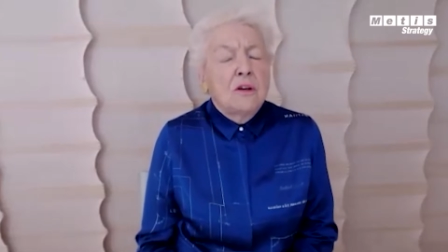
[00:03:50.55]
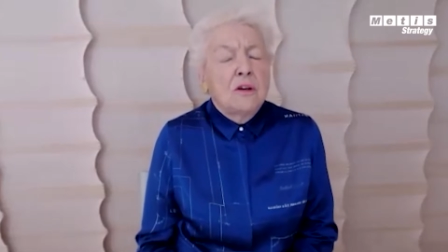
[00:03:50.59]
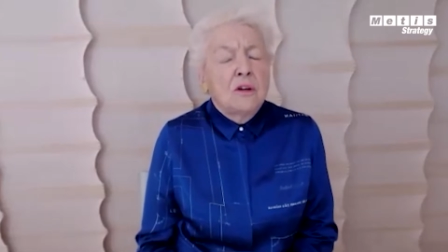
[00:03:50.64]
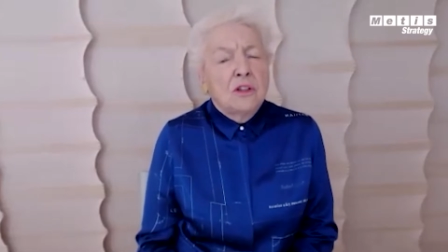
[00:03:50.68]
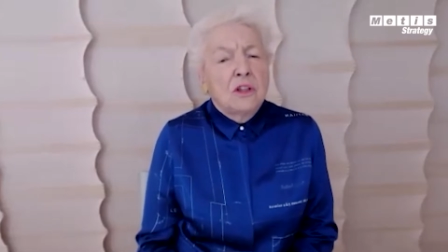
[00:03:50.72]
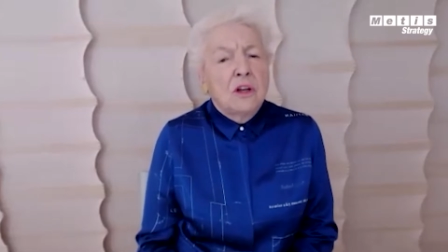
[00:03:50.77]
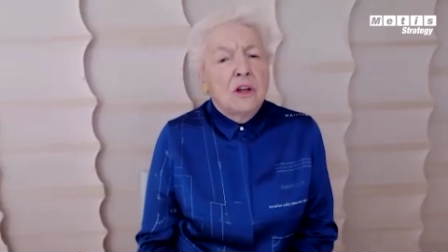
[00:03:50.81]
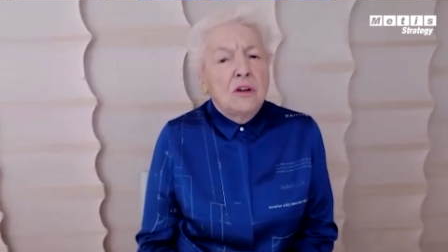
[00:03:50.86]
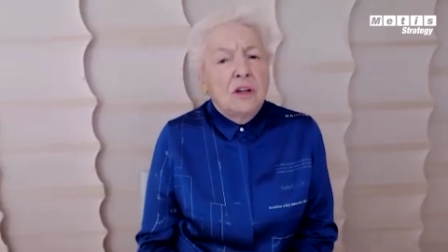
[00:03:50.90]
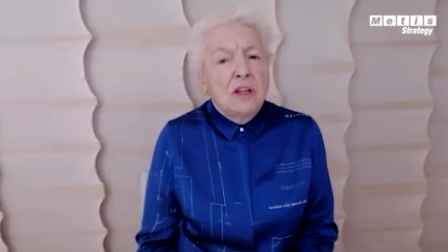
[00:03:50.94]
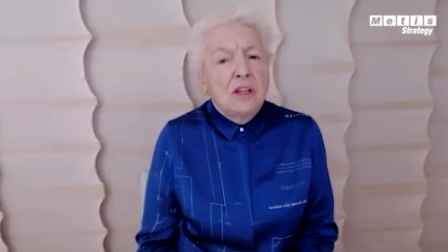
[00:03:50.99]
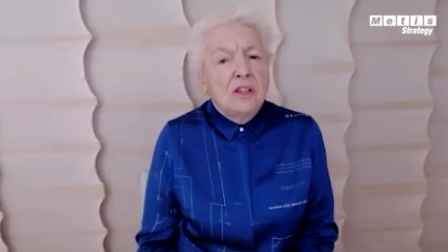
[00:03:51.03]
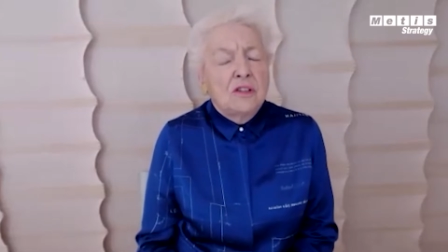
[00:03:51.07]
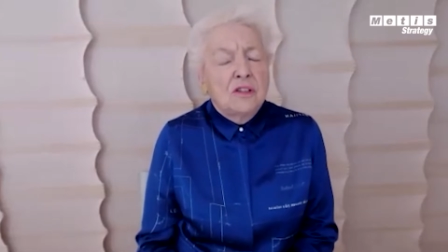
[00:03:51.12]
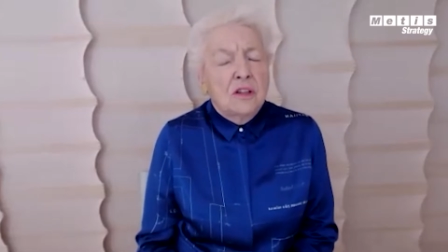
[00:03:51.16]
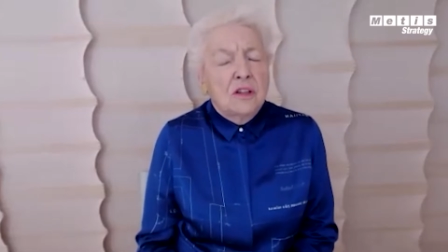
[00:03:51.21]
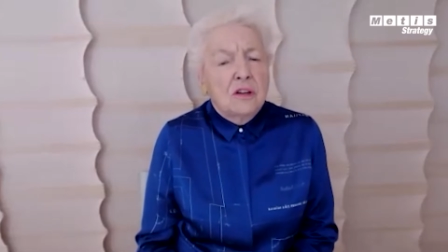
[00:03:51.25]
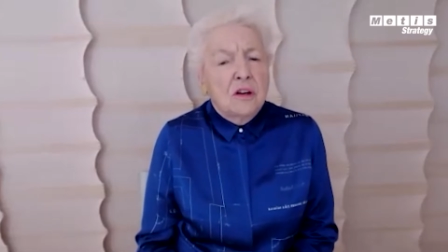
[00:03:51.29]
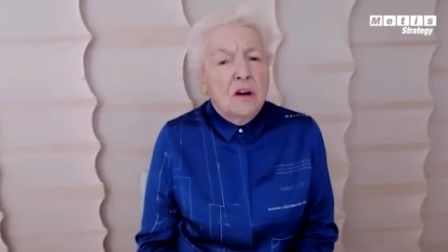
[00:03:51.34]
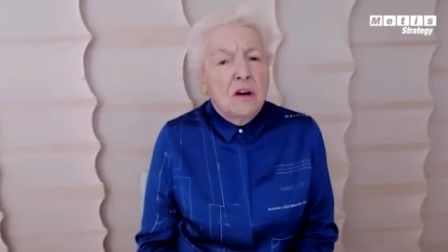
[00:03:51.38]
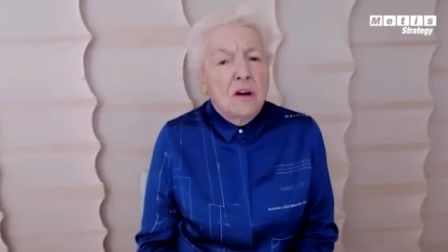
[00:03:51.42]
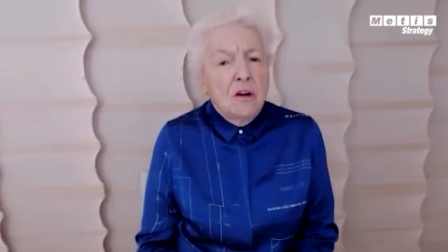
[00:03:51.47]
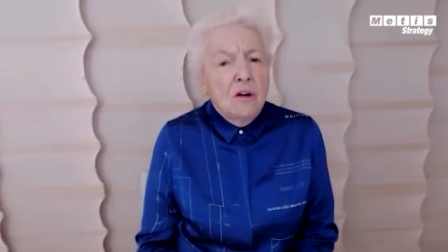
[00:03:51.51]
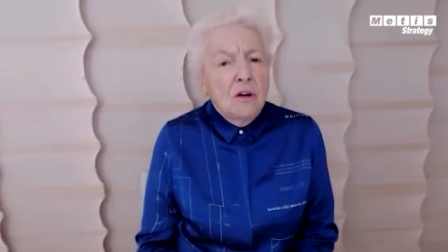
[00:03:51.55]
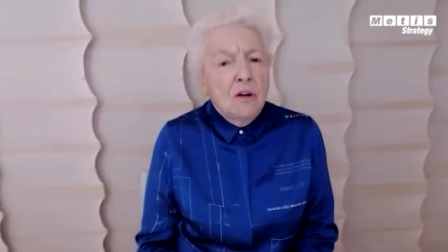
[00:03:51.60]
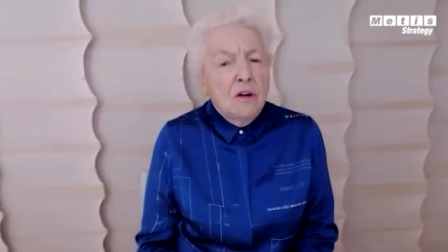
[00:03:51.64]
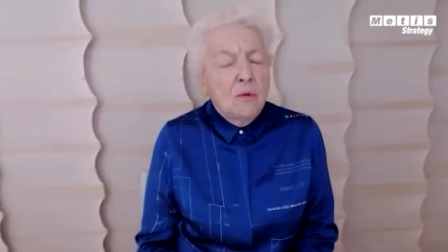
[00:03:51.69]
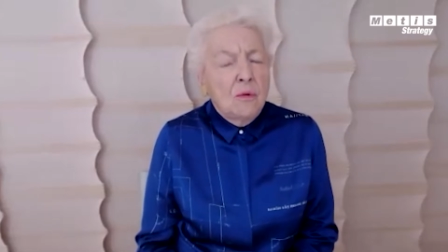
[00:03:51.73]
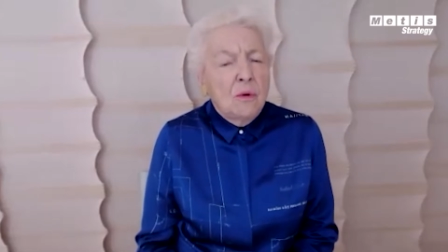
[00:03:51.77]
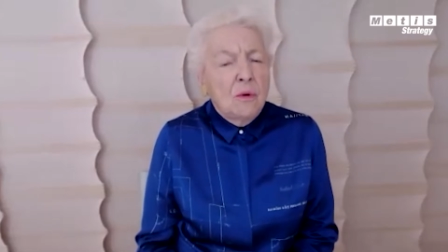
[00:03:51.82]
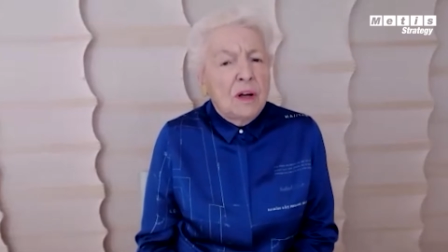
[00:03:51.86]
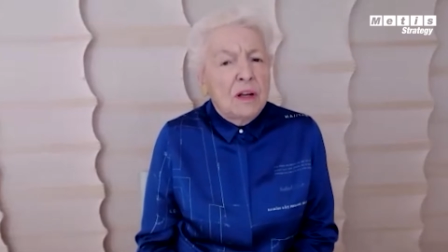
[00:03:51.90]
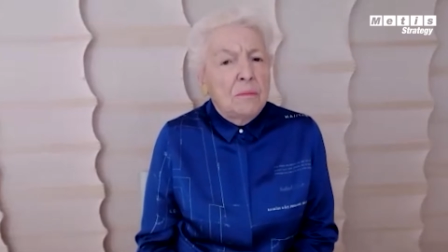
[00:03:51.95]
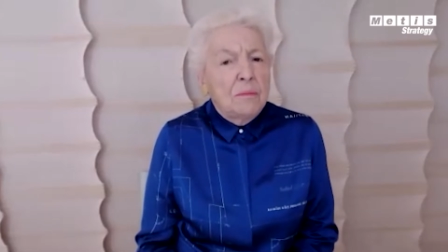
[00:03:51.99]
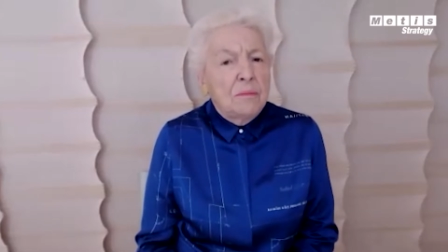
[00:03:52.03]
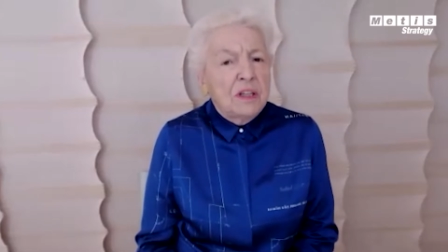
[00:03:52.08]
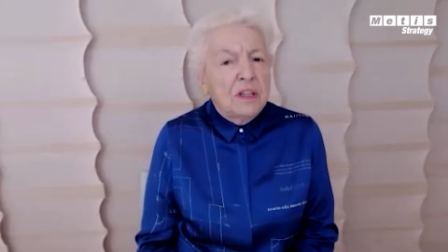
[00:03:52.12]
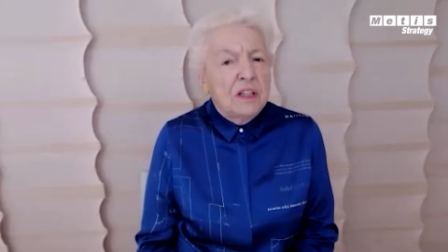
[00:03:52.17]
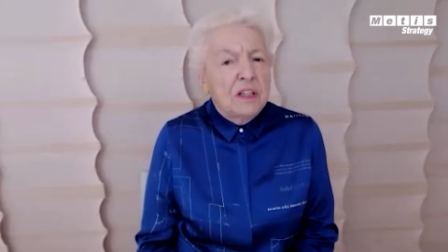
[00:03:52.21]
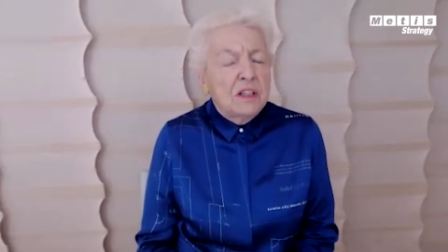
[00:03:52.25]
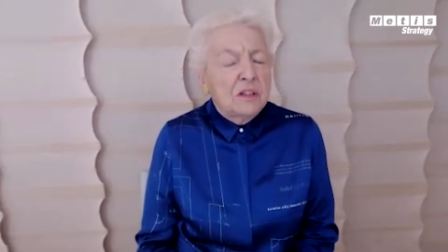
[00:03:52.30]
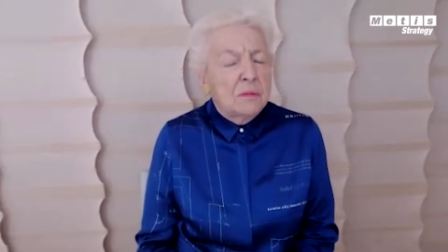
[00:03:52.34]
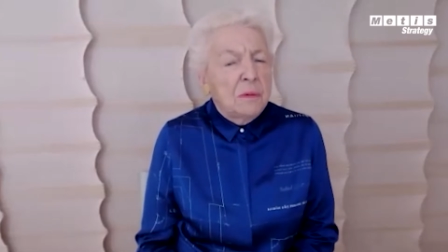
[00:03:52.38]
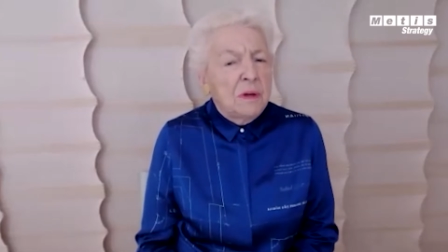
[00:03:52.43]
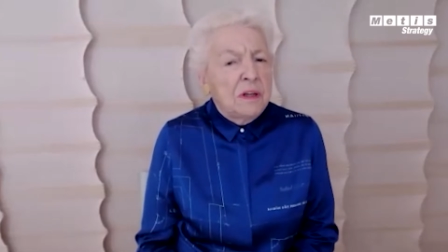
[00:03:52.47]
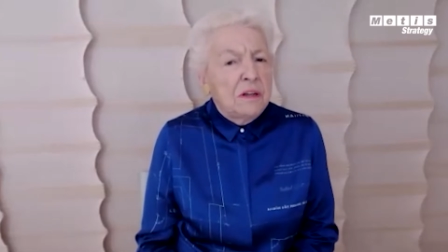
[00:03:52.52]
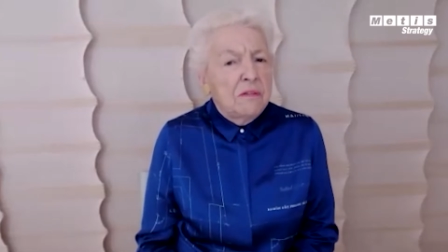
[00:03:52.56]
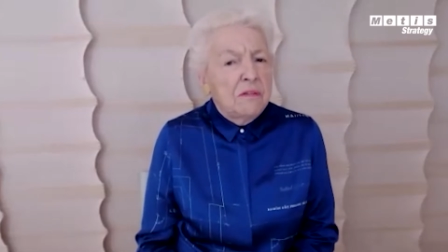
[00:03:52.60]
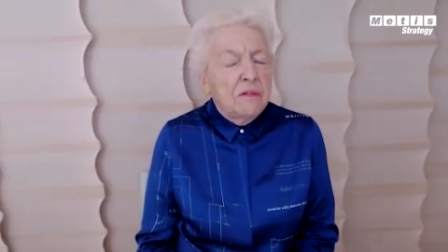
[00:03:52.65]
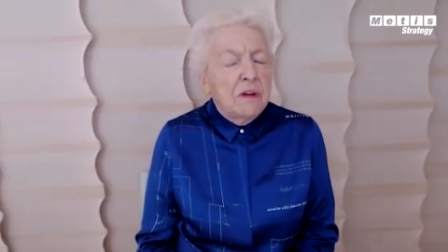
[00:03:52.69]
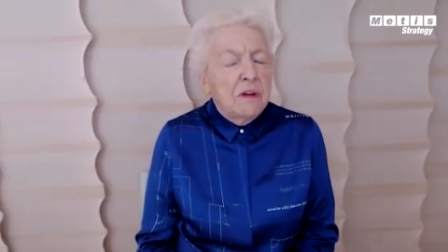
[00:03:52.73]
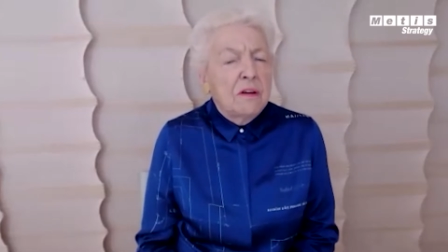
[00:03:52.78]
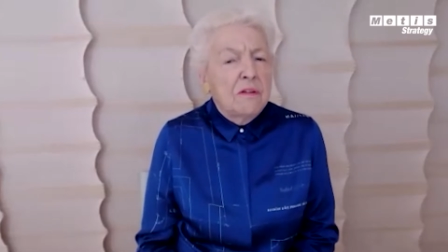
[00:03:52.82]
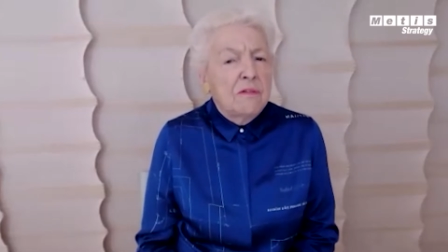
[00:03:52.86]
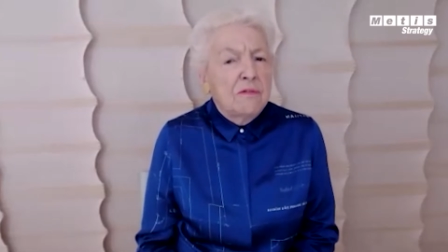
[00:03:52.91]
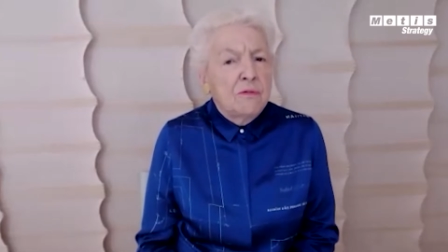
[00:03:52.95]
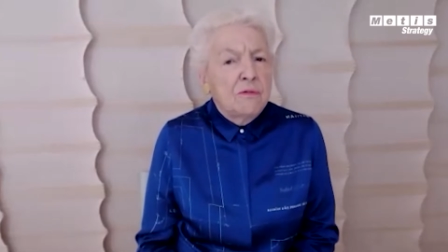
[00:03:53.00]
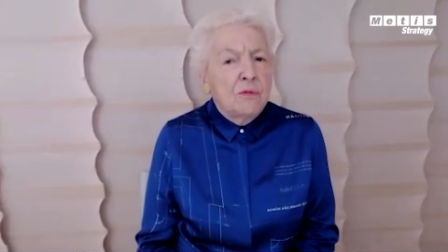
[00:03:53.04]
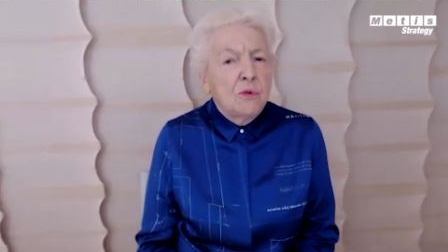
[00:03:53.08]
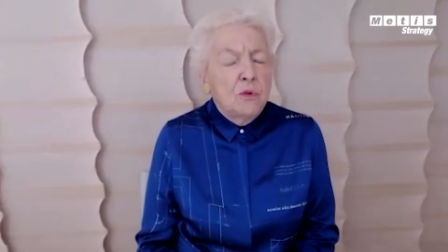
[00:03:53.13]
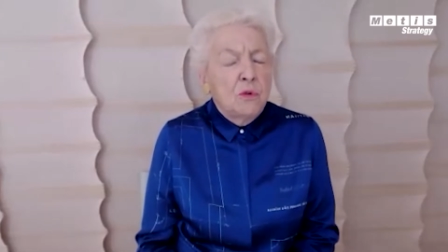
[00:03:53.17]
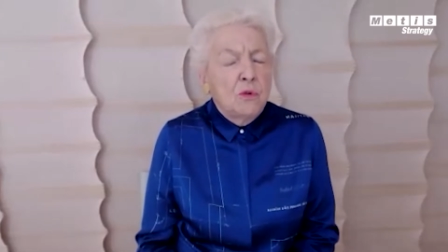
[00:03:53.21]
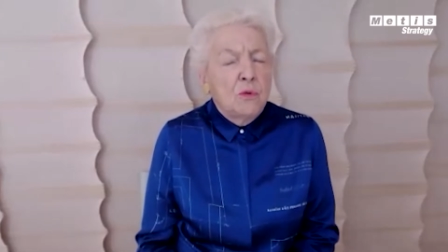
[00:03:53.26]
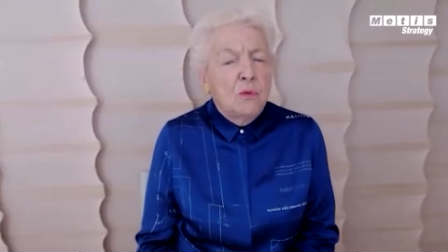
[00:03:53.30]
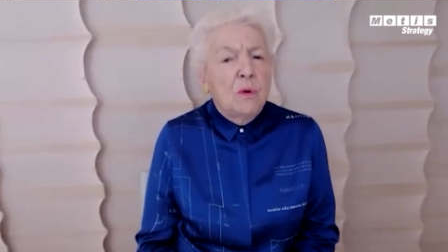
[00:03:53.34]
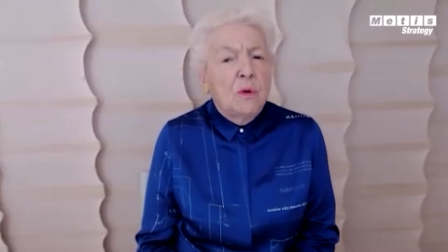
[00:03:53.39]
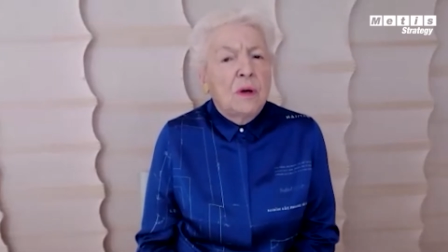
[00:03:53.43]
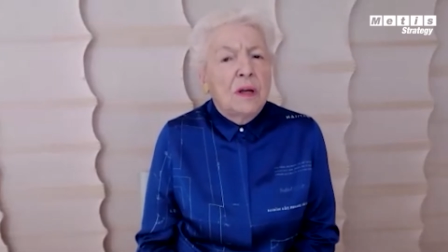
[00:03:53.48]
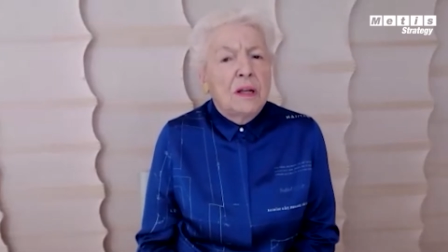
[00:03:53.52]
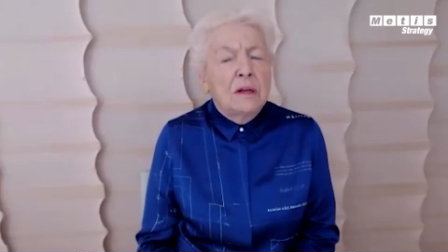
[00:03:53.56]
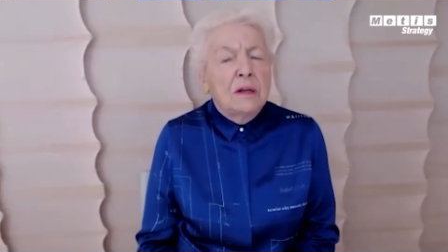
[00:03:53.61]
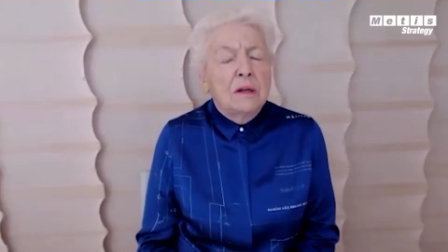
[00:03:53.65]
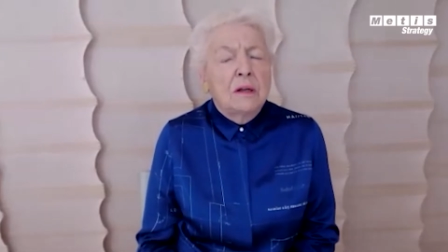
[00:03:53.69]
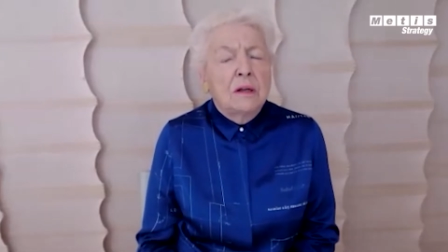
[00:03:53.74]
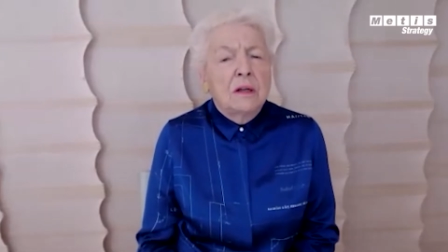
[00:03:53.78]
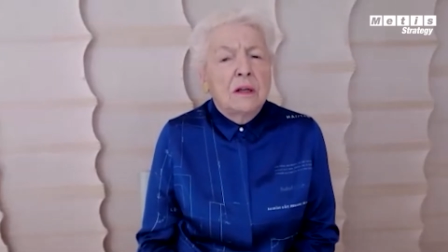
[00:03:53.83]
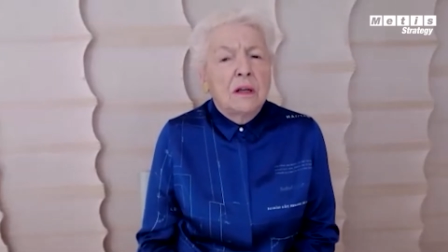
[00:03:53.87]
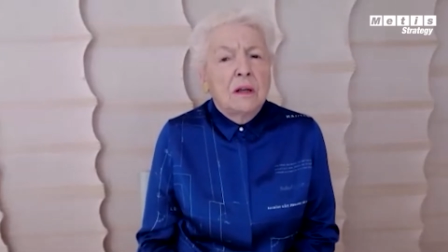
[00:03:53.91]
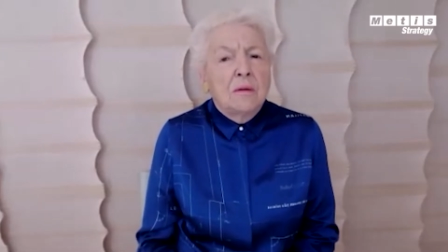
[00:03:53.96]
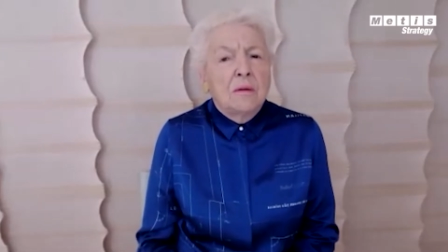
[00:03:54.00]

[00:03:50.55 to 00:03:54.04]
Not only is it a long one, but it's been a very full one